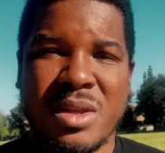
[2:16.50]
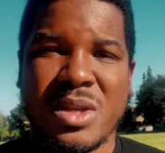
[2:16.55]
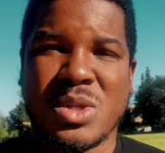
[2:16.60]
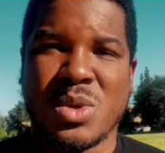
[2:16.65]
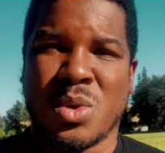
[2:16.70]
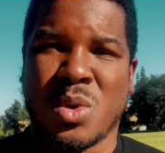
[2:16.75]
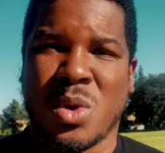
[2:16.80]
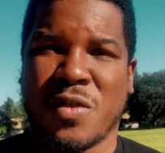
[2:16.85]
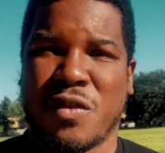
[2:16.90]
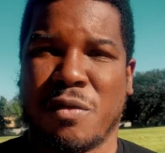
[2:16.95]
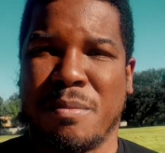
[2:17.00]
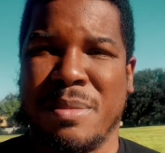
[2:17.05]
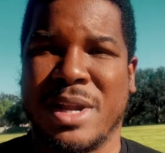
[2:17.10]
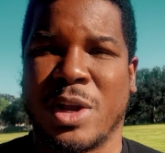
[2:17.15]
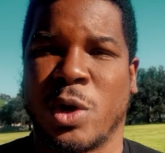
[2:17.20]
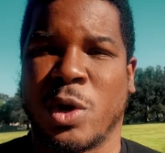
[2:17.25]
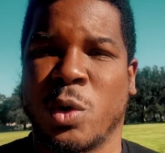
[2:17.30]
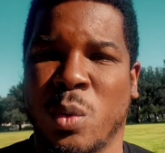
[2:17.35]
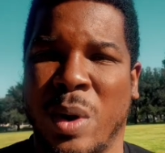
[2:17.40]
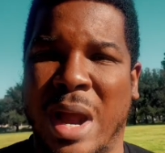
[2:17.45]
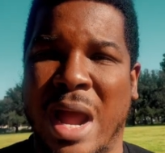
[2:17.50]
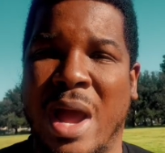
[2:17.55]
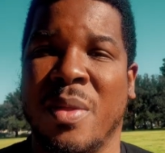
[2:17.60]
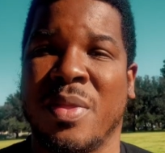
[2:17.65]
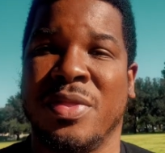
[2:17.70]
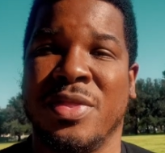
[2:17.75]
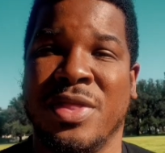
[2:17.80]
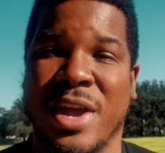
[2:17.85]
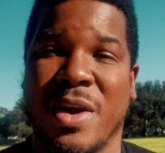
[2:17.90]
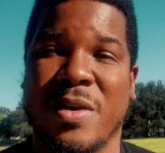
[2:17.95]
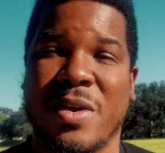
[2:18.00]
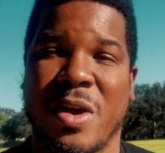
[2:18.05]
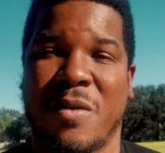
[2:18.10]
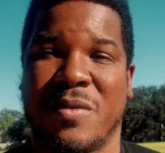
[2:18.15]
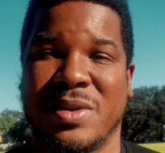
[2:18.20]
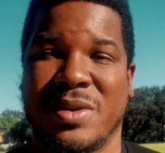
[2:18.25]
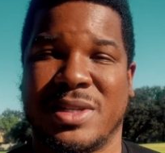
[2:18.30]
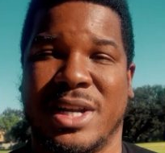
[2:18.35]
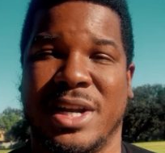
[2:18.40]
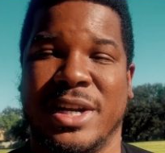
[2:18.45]
So, in order for me to ground their
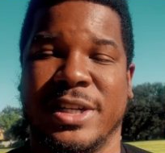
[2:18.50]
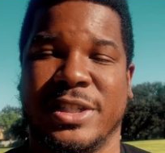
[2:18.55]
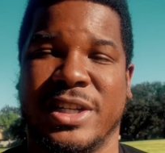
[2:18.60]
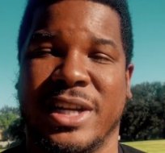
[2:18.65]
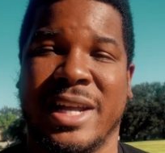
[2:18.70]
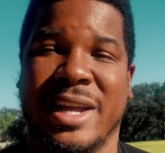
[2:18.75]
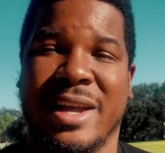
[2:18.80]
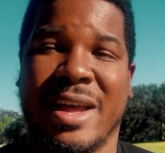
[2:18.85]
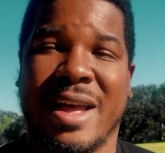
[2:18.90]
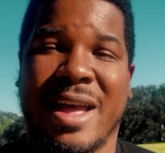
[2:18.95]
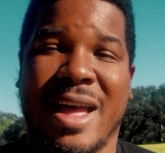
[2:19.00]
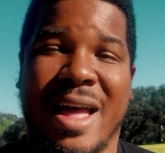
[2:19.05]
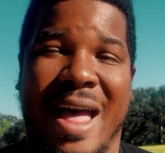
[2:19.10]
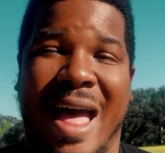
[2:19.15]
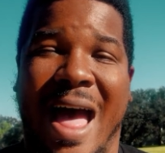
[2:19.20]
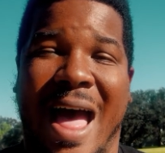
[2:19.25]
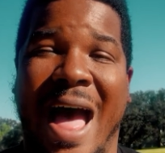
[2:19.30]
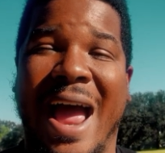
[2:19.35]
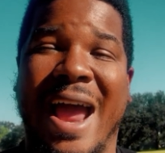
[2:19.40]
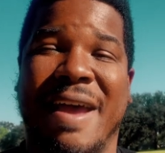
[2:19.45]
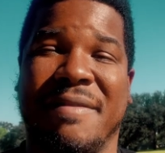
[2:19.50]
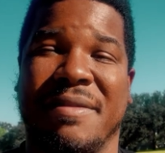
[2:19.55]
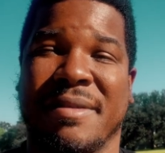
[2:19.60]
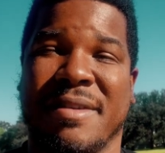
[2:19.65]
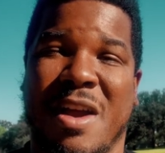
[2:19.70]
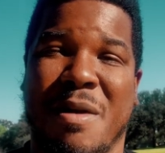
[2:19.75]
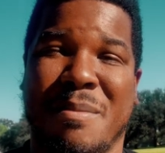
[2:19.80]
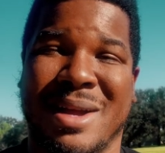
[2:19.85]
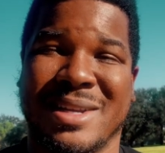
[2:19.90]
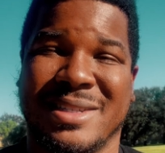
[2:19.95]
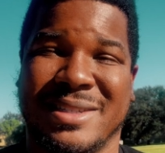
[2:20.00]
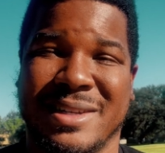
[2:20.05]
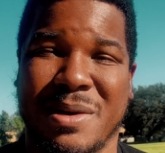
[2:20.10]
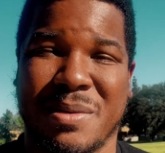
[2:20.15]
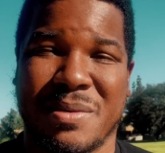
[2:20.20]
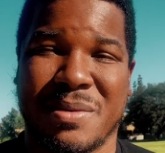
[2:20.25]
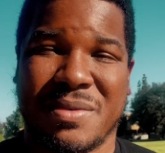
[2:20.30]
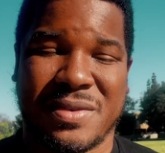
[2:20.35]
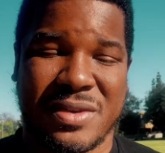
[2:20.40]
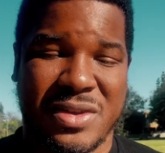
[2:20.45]
nervous energy, I have to ground
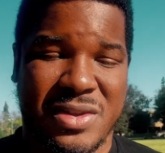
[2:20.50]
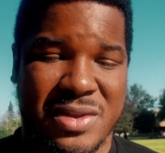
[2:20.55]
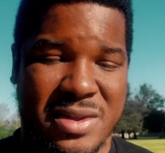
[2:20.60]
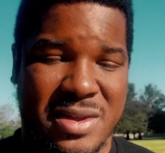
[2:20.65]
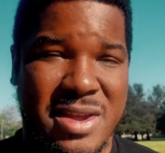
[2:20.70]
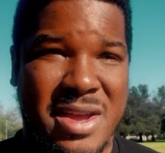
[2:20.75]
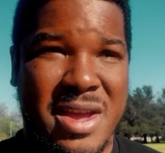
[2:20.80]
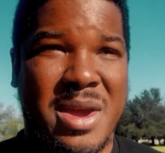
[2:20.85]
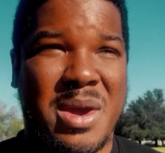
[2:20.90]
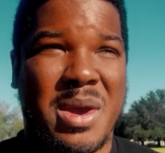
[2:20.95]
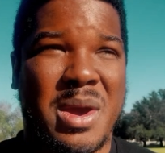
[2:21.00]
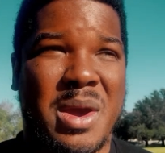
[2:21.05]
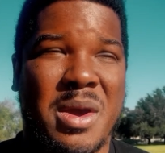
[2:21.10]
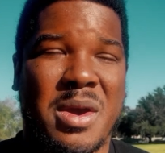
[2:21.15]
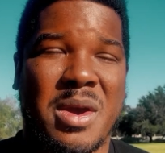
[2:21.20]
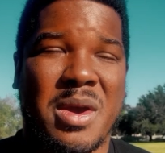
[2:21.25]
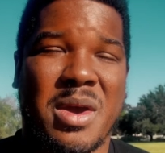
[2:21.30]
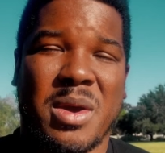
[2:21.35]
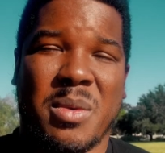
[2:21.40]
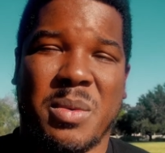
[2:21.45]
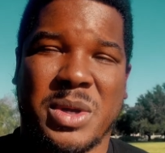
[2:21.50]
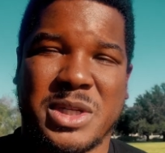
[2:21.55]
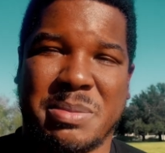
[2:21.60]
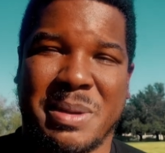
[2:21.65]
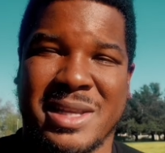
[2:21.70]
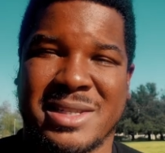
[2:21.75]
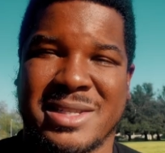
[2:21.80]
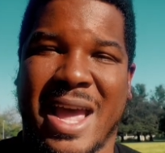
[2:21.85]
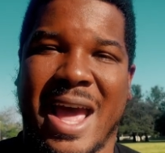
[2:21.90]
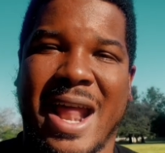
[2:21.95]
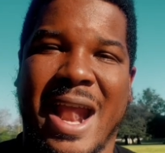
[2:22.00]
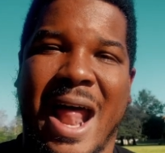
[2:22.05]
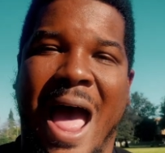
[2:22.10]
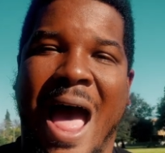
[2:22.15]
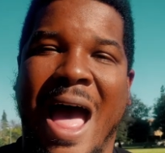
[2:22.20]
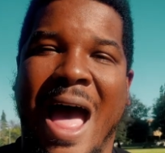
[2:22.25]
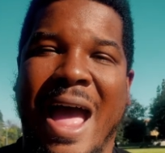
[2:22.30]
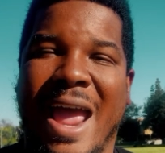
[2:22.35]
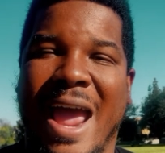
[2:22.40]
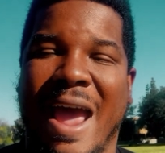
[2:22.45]
myself, which means that
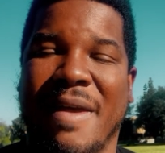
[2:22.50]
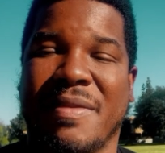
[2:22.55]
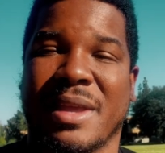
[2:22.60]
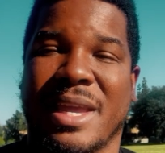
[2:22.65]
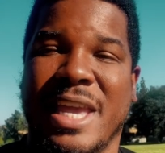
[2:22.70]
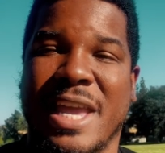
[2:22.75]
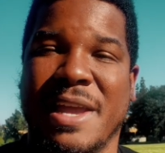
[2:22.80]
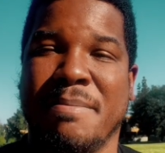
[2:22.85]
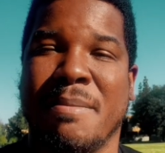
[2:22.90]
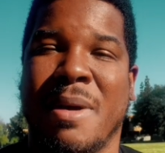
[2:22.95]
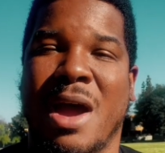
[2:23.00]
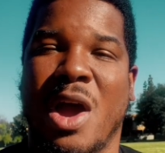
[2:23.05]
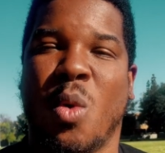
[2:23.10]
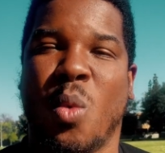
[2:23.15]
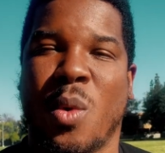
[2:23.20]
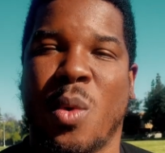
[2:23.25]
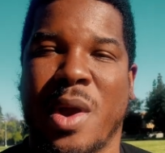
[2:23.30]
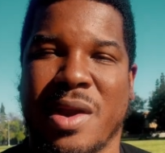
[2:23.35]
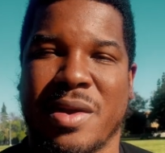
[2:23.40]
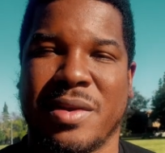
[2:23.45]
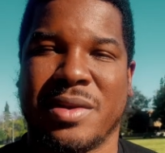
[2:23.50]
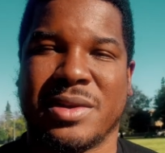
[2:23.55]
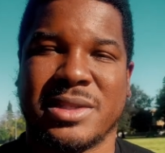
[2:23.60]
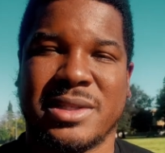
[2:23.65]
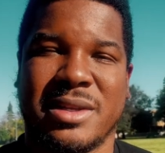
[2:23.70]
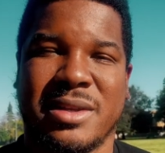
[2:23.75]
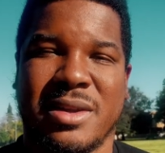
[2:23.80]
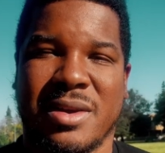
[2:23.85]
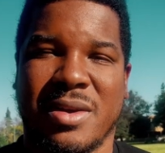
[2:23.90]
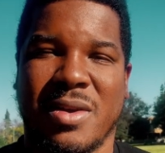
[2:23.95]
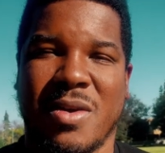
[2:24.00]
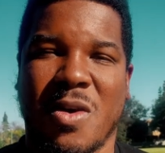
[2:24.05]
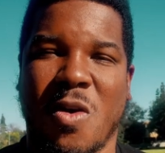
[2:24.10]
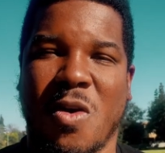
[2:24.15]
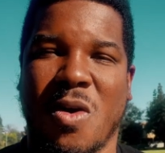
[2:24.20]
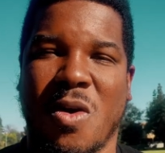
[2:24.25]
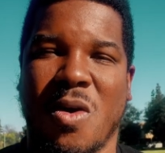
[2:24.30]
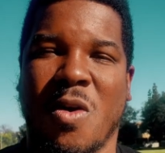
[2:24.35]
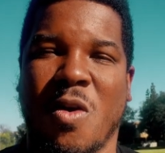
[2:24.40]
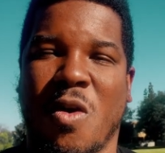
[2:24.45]
I have to keep my awareness
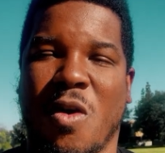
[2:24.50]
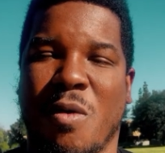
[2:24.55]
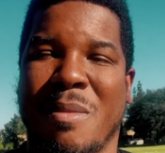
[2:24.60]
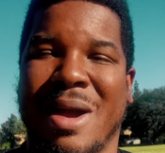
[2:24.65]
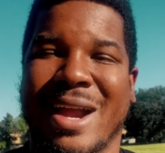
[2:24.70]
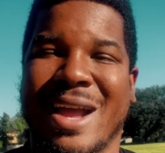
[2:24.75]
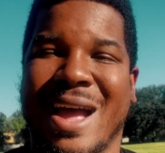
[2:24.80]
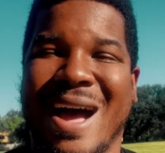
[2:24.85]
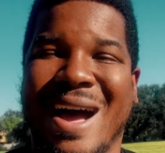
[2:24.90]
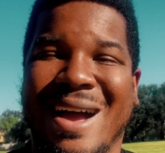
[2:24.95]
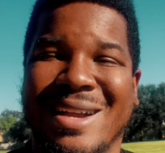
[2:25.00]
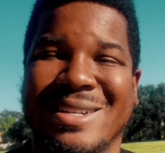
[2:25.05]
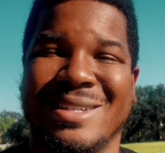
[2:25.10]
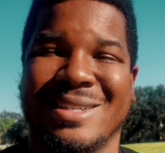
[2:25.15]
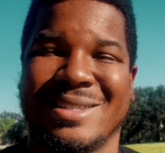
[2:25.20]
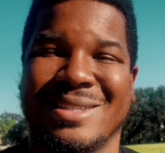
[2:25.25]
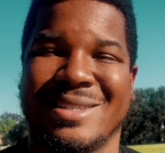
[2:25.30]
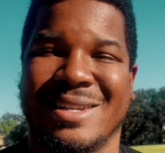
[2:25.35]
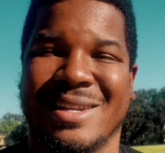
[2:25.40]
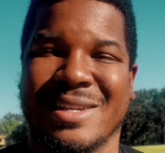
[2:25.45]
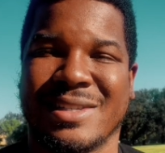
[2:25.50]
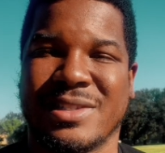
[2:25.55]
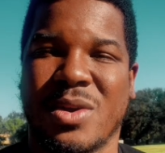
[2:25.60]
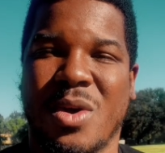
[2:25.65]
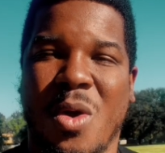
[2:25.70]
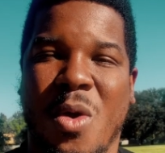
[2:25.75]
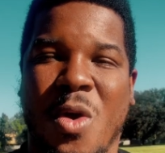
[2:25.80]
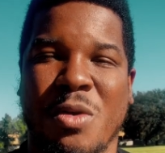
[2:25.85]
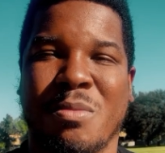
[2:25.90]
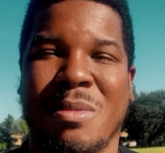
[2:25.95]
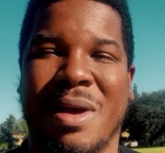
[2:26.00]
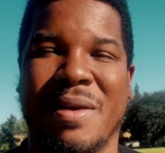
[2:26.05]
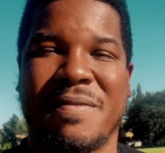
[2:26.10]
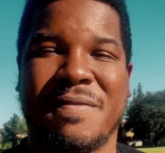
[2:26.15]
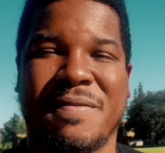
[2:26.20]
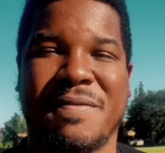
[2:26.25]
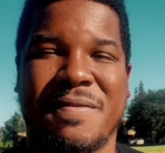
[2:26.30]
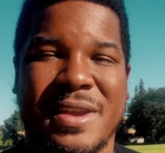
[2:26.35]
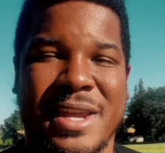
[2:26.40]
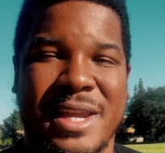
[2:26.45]
or my consciousness on my
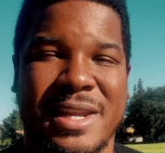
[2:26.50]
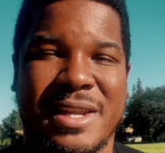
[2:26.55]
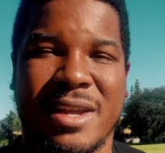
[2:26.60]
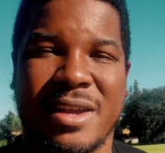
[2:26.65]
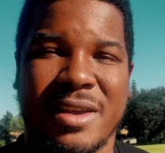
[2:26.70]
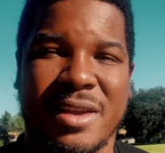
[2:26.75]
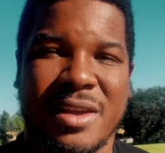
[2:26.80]
feet